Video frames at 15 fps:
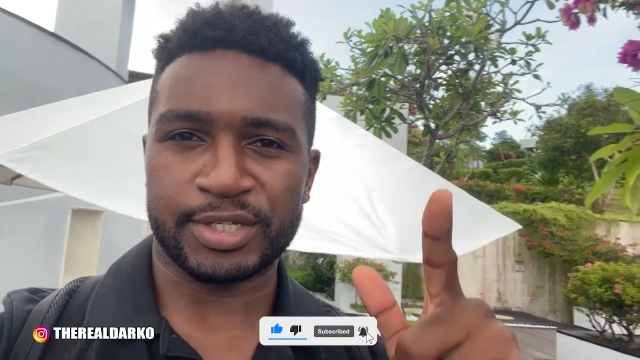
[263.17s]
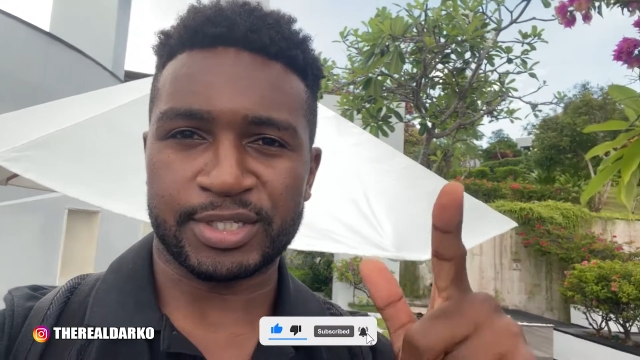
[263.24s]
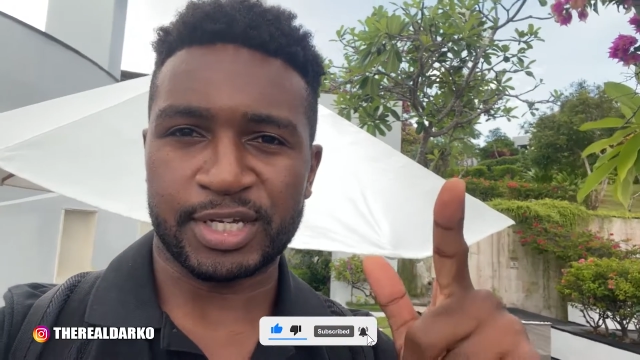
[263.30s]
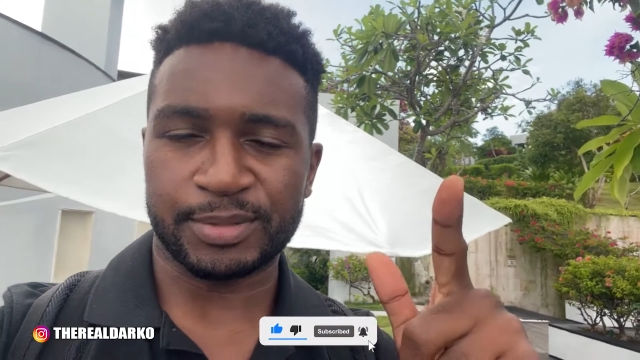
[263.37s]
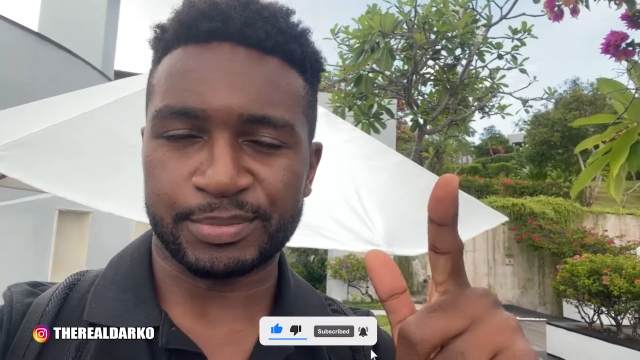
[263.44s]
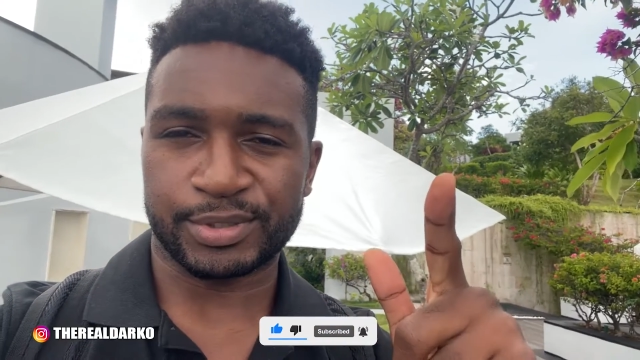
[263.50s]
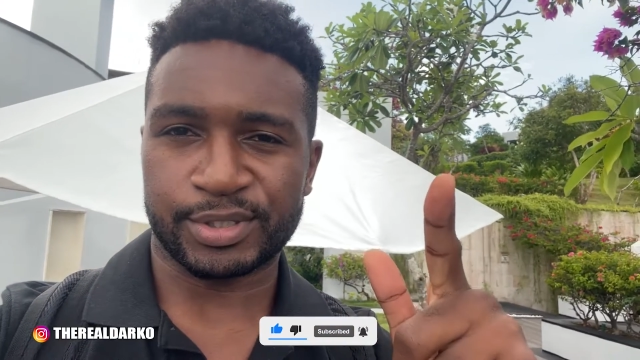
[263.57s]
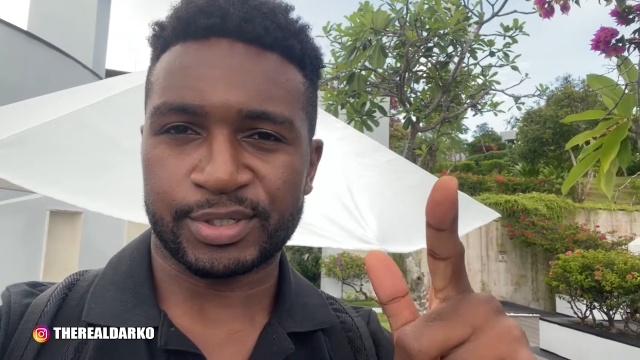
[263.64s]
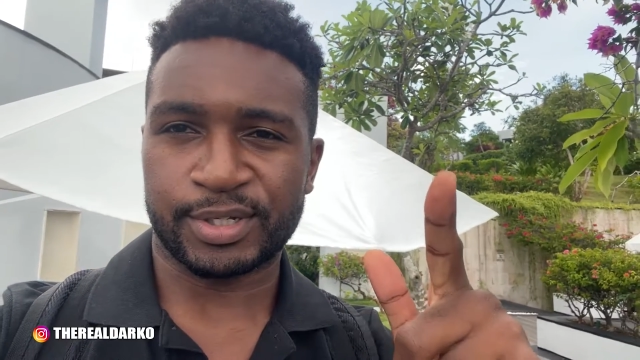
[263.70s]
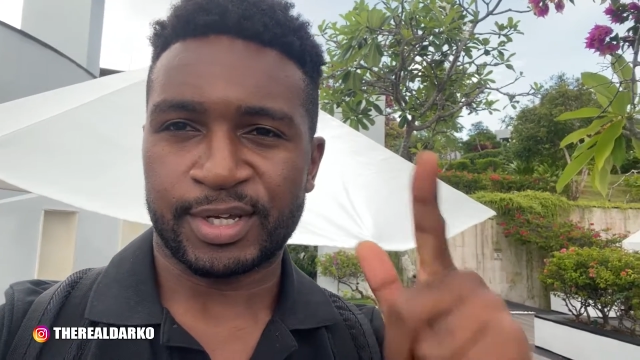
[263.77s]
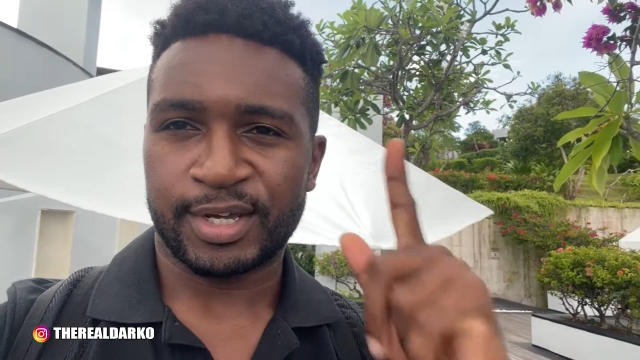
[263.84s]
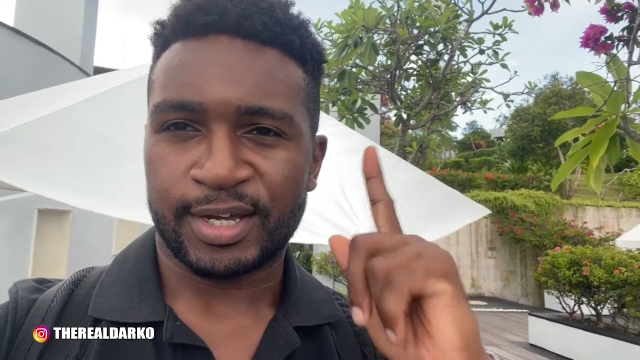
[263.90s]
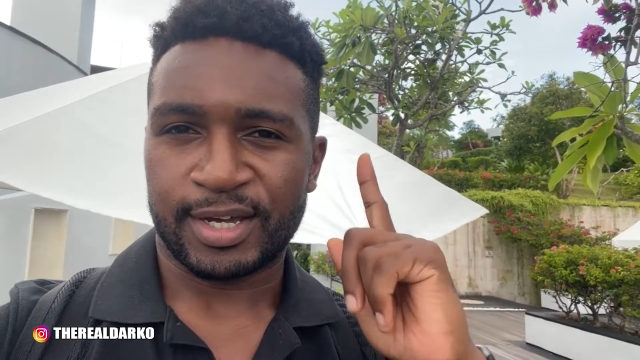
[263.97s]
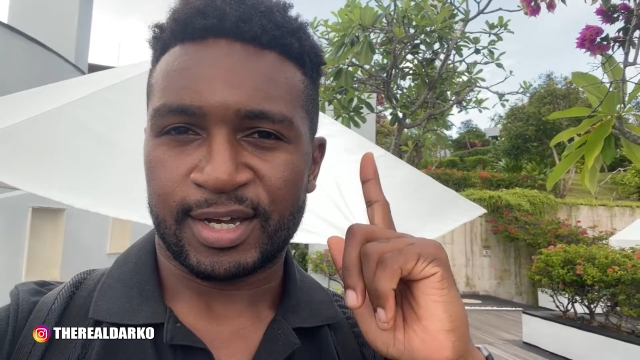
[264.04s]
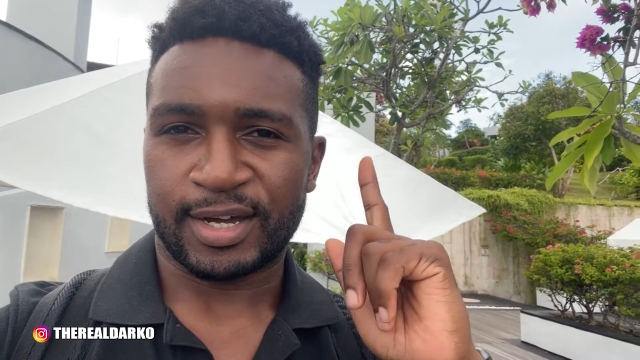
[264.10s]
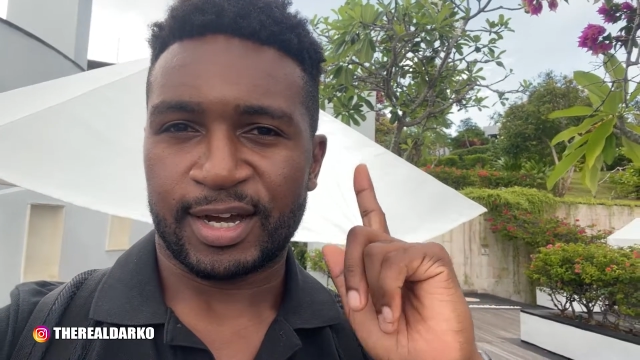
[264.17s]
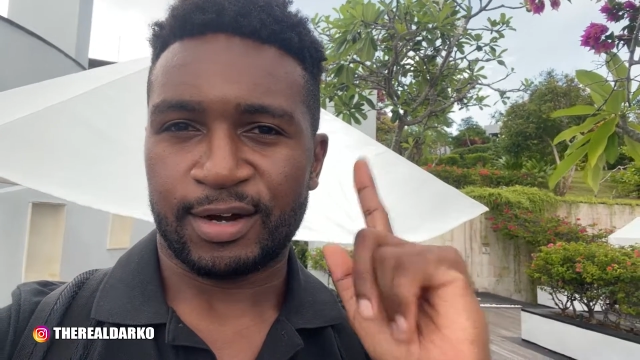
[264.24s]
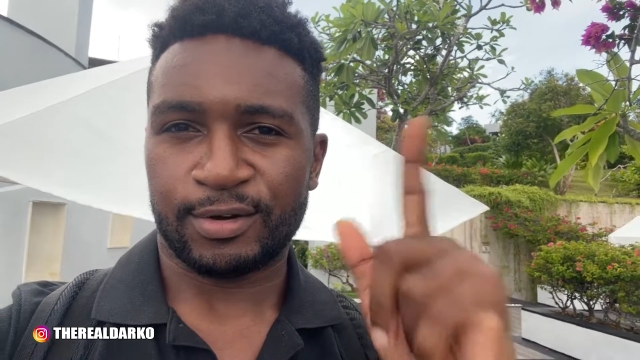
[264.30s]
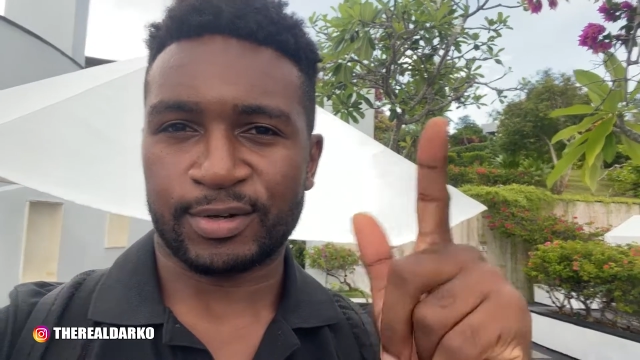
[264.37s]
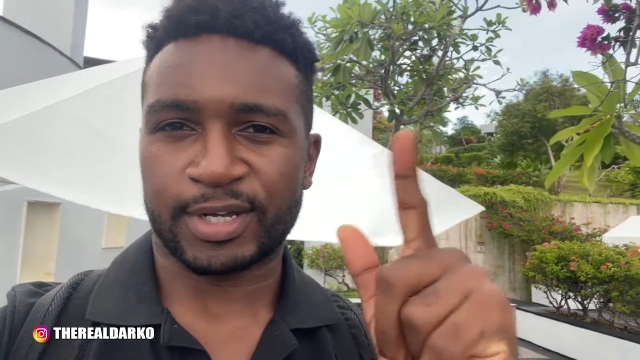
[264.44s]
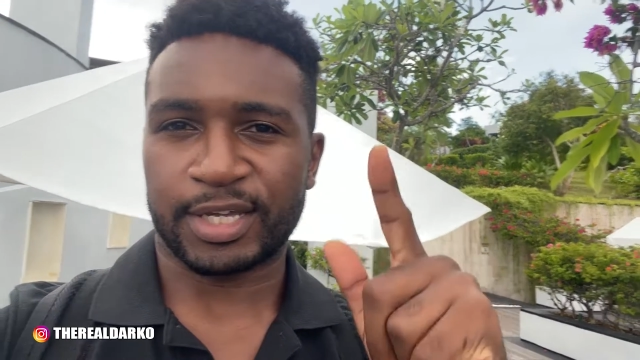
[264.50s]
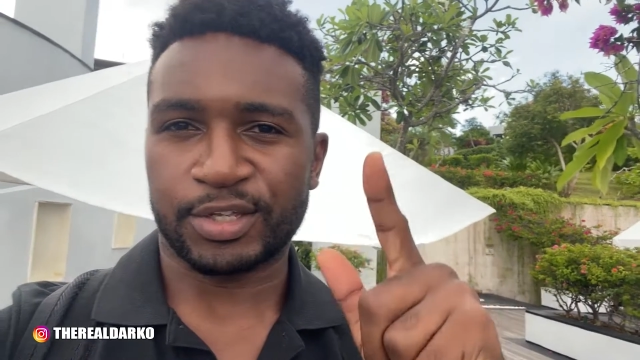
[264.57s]
tips,
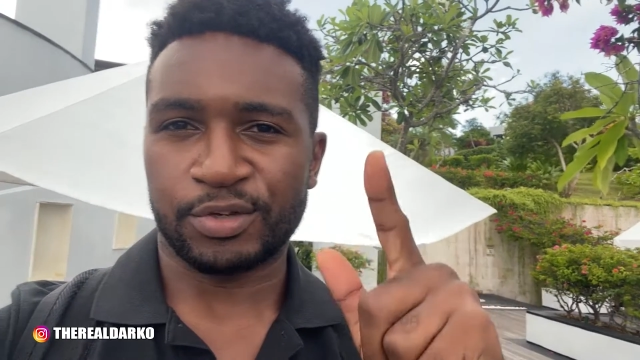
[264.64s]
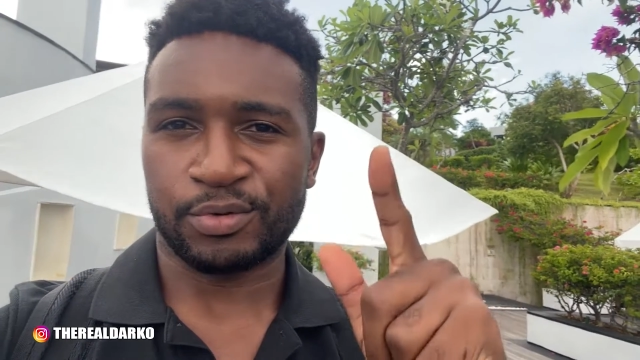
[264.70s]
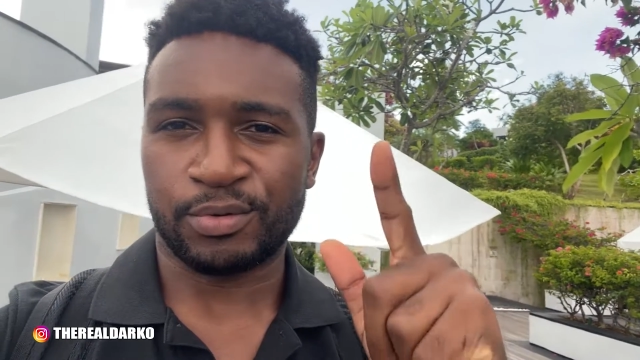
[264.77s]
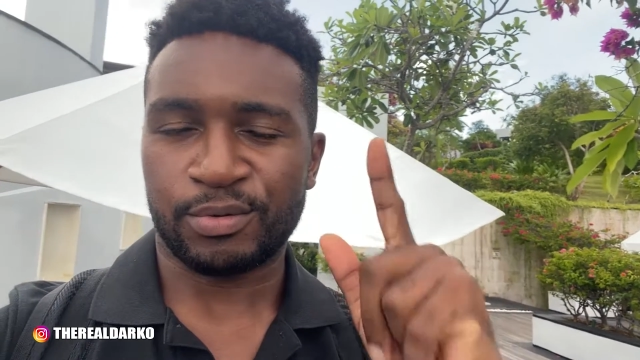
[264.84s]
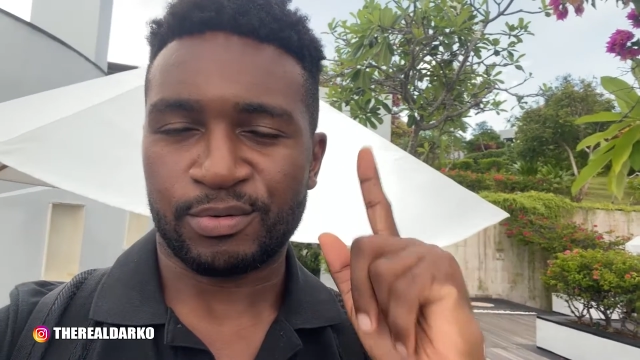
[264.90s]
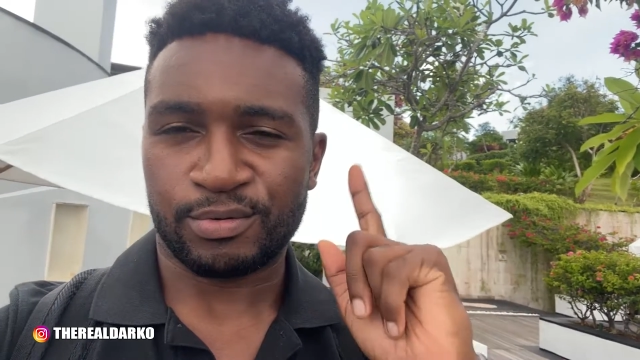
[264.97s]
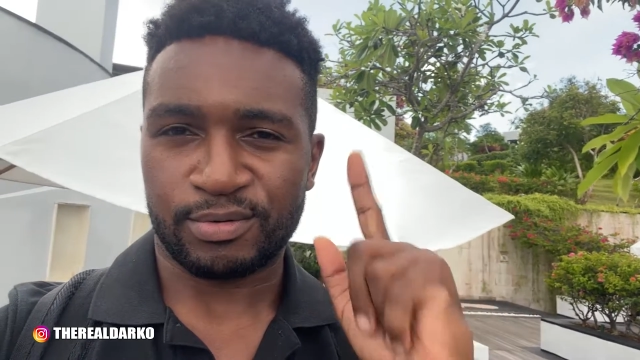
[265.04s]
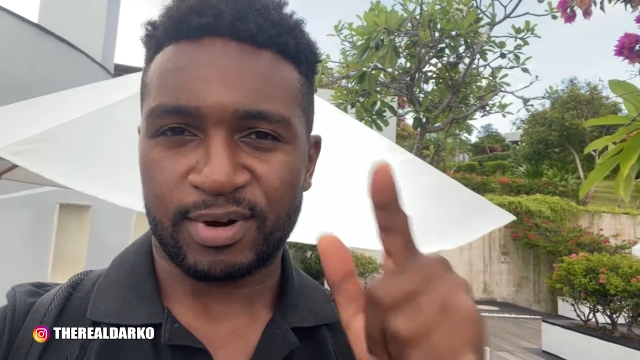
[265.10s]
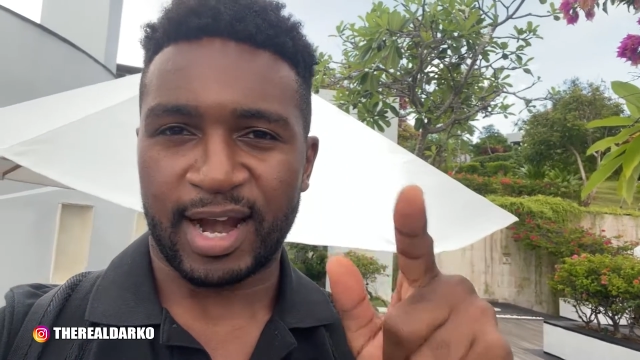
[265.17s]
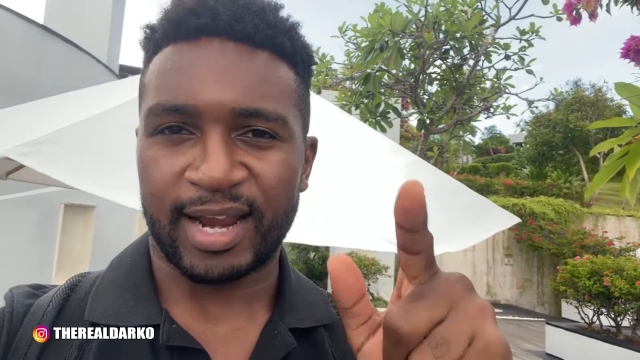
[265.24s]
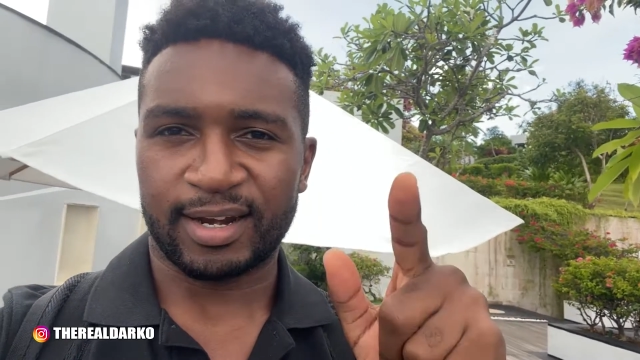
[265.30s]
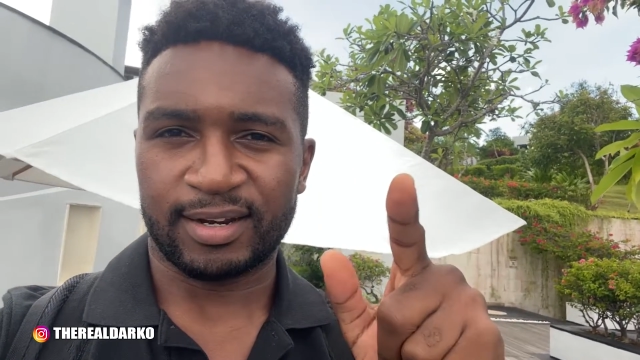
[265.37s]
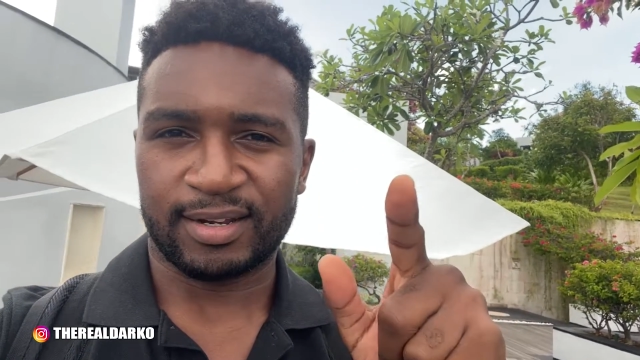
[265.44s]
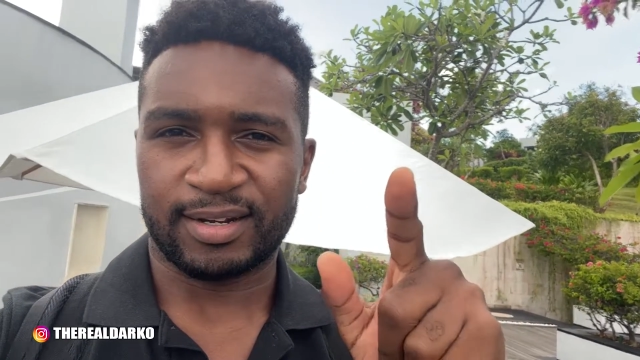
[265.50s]
I'll get you right.